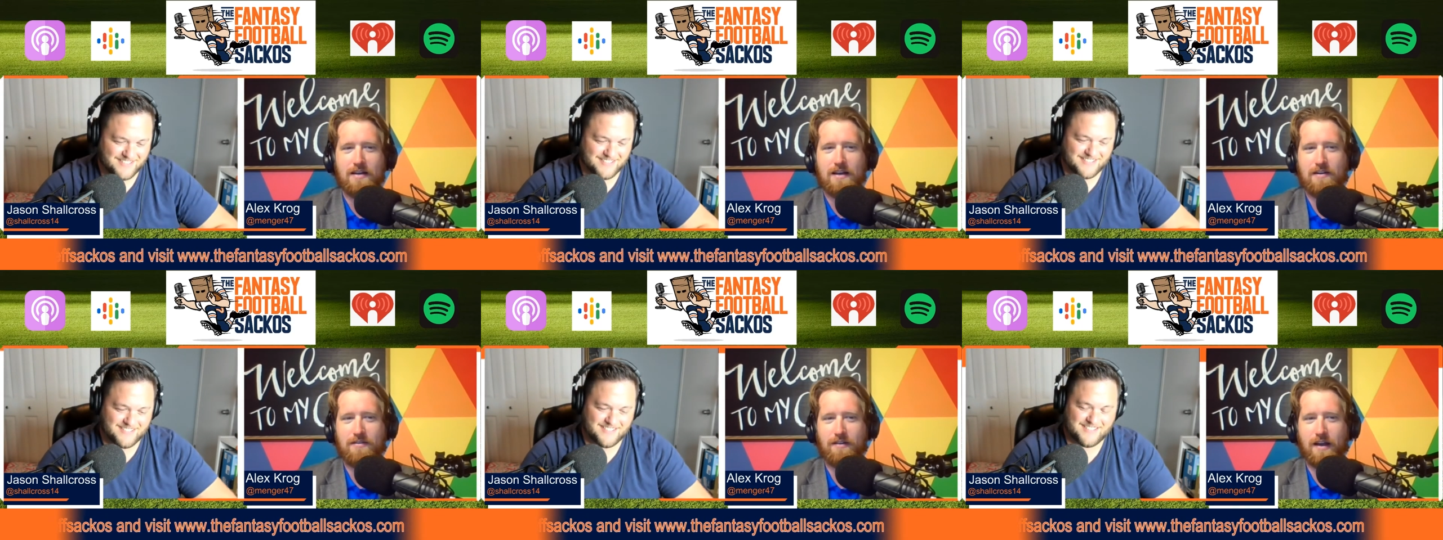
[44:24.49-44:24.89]

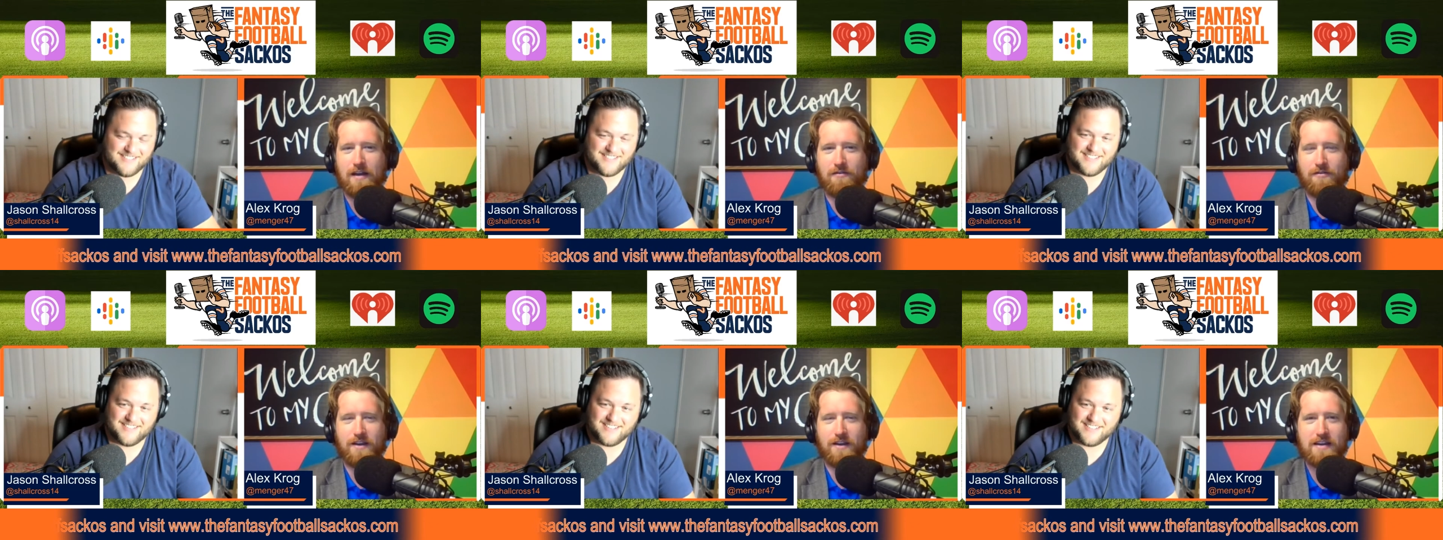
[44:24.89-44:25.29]
Speaker 1: if
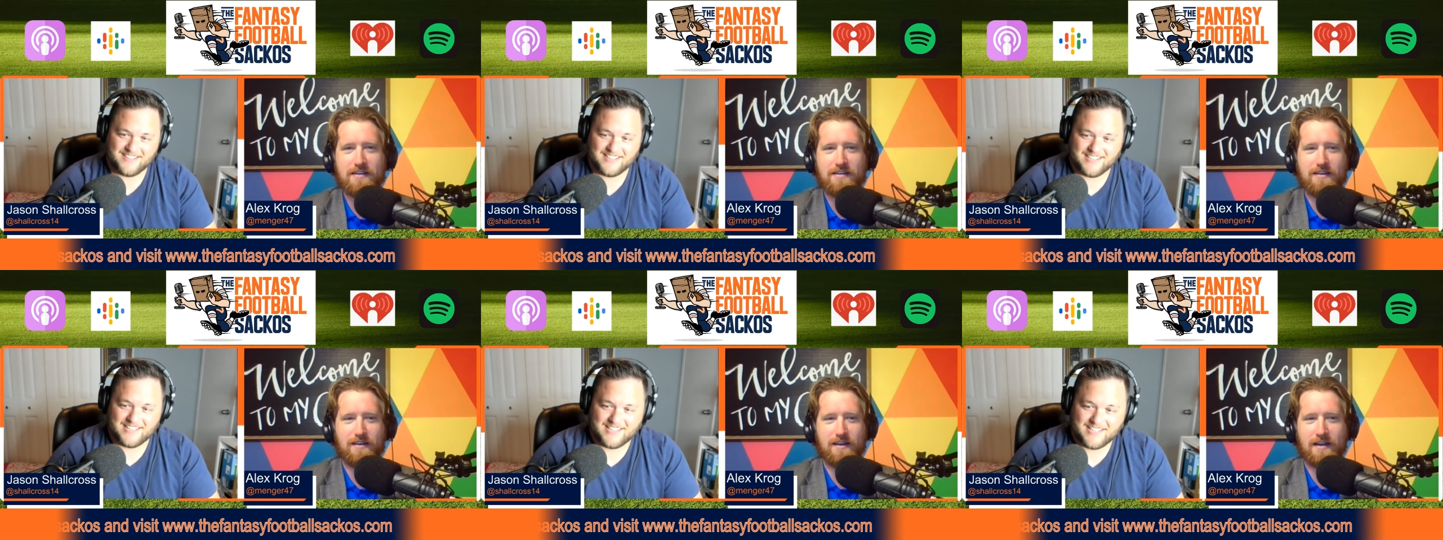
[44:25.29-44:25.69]
if
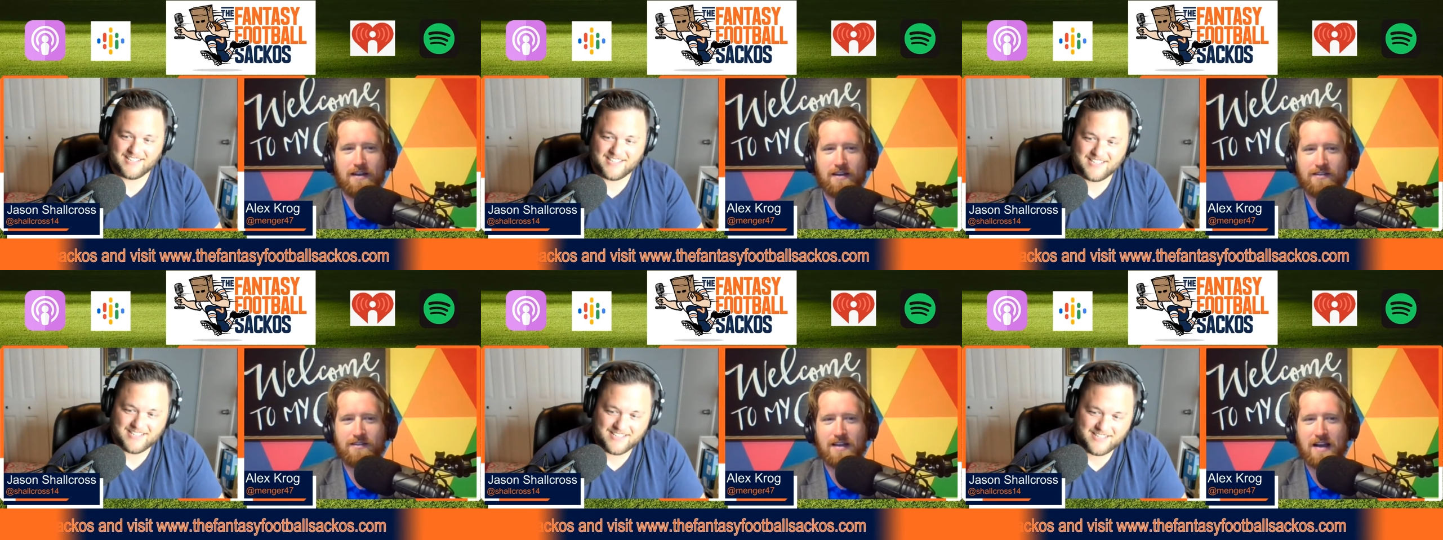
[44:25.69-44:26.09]
he
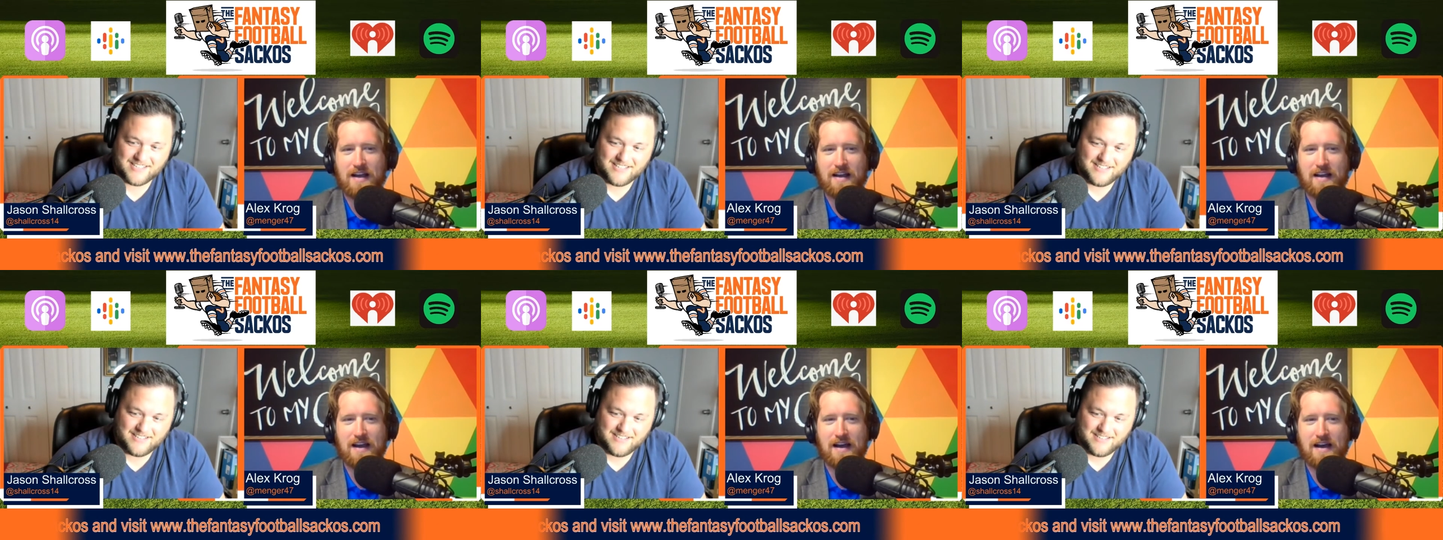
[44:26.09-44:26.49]
is
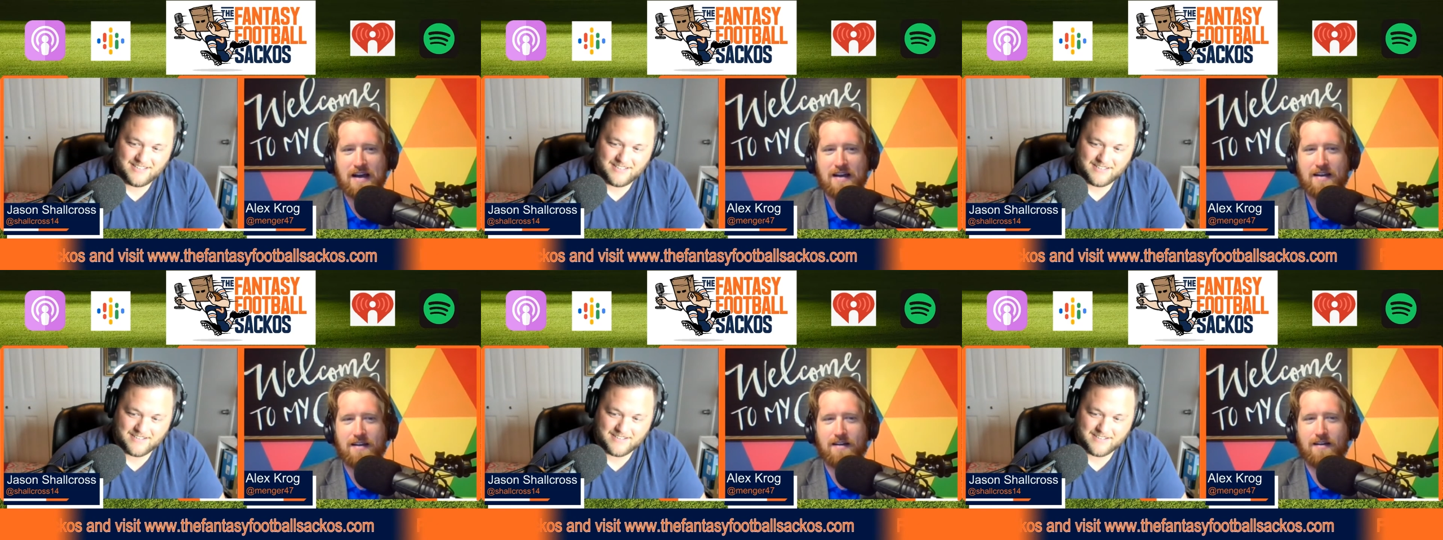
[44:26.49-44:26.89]
that
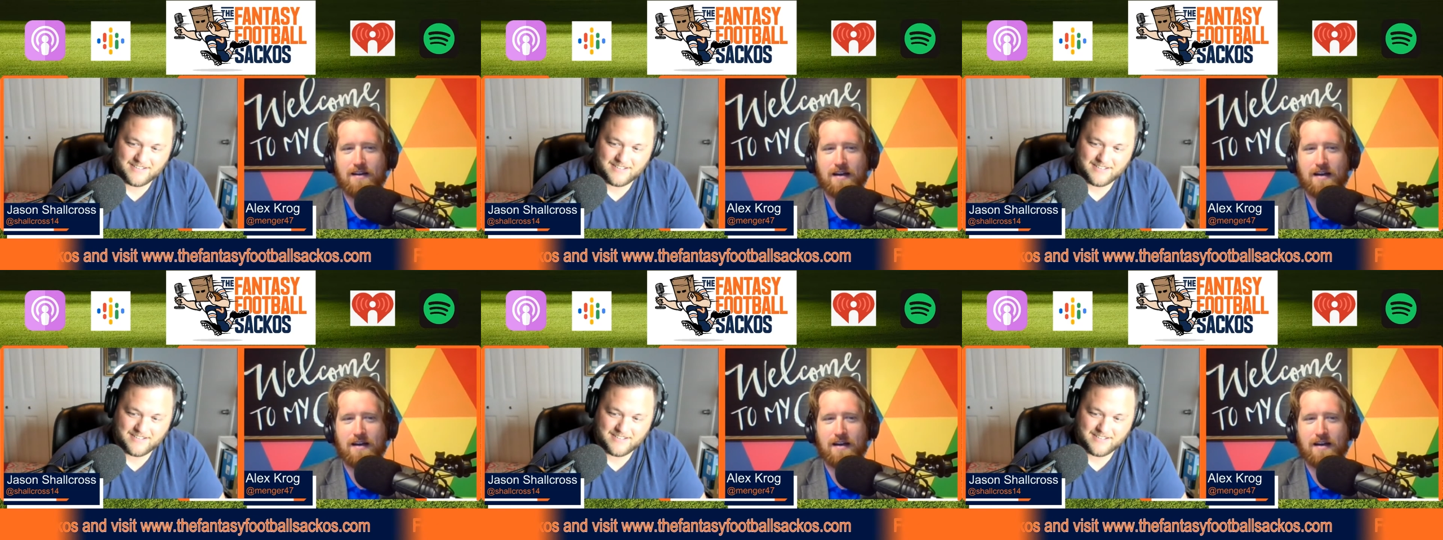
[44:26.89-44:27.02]
guy